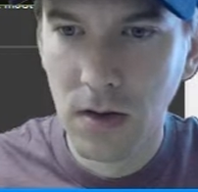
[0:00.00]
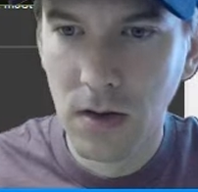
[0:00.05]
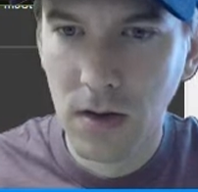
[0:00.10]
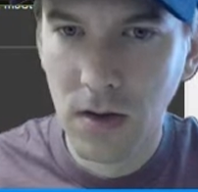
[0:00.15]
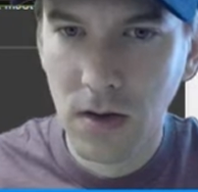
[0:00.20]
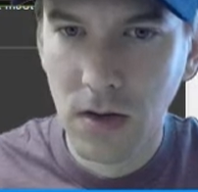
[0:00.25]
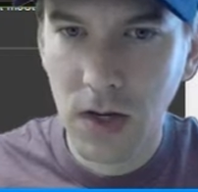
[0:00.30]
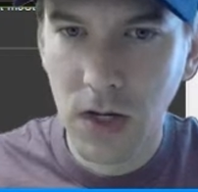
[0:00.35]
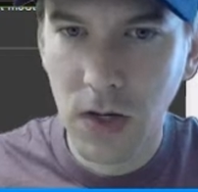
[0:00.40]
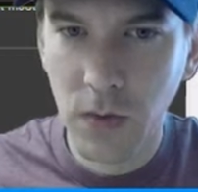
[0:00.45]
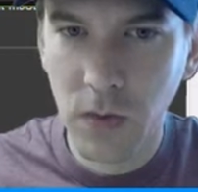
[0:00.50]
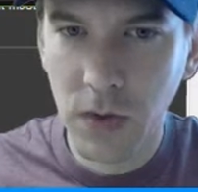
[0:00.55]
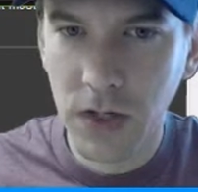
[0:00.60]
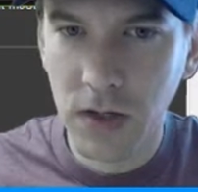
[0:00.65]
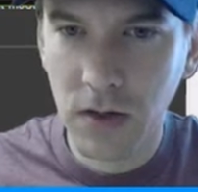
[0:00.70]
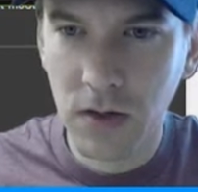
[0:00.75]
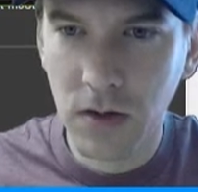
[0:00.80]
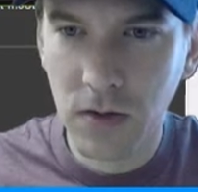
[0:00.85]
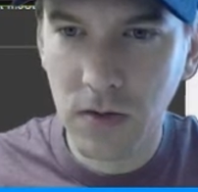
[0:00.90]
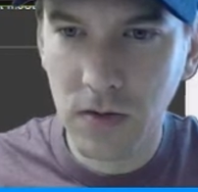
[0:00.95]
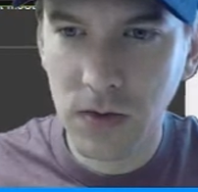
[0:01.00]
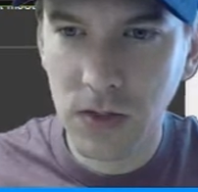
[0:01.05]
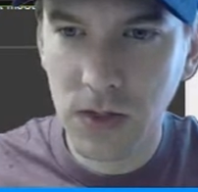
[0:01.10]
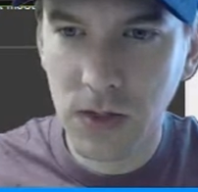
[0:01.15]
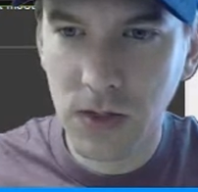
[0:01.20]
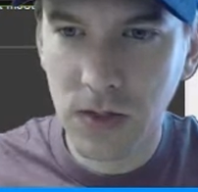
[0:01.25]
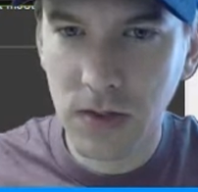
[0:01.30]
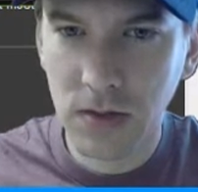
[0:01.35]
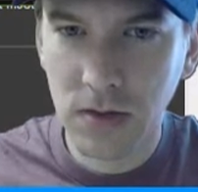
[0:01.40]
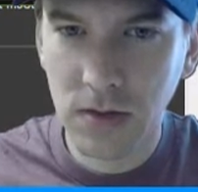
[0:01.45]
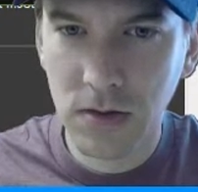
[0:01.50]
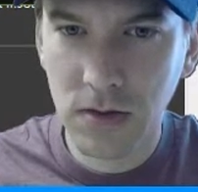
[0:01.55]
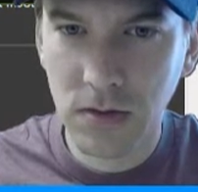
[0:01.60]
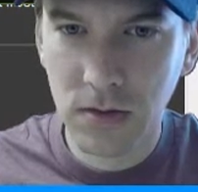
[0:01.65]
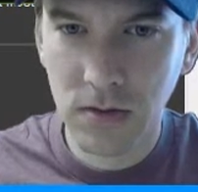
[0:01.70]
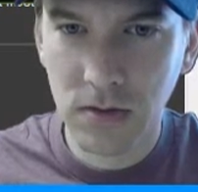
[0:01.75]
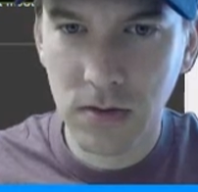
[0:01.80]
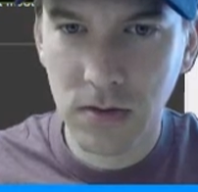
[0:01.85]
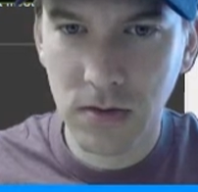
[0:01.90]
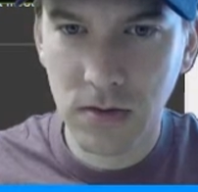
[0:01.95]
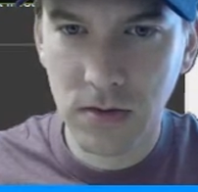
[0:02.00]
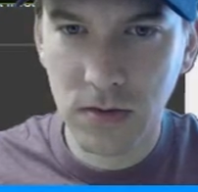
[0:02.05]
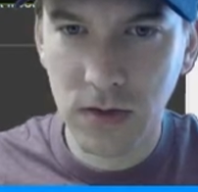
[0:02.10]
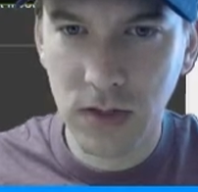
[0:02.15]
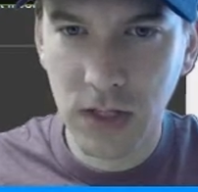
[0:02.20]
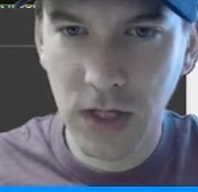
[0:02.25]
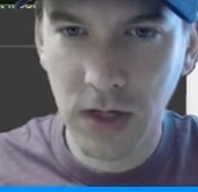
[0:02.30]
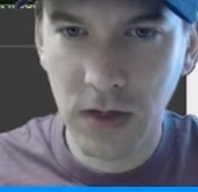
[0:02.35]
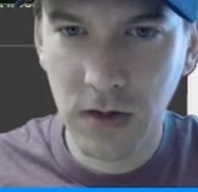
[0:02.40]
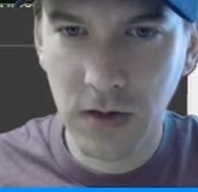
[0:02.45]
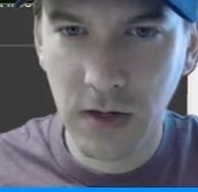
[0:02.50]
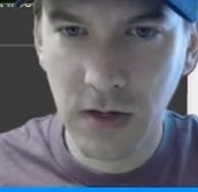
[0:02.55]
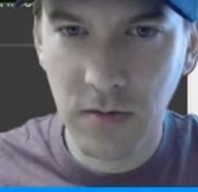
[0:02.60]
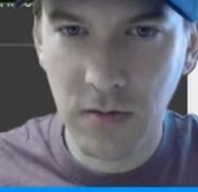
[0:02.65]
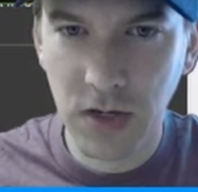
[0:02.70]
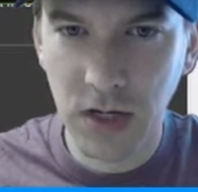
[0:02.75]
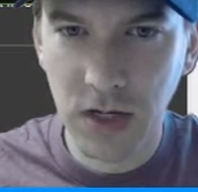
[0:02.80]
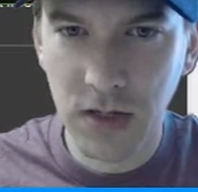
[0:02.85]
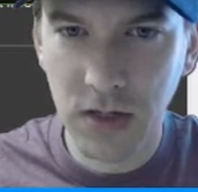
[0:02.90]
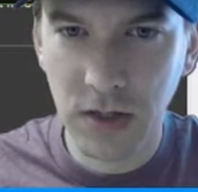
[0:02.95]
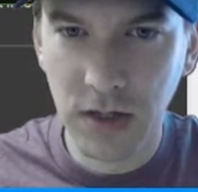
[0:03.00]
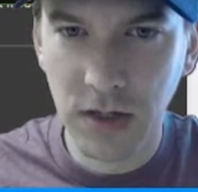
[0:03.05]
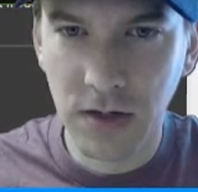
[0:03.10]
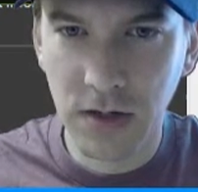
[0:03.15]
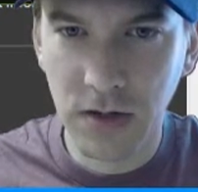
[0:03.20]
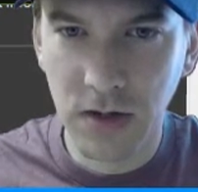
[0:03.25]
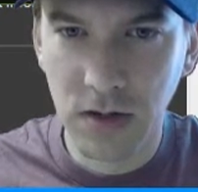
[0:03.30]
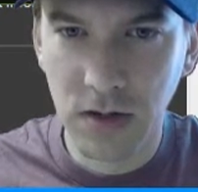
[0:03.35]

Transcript: And we can always tail that back later.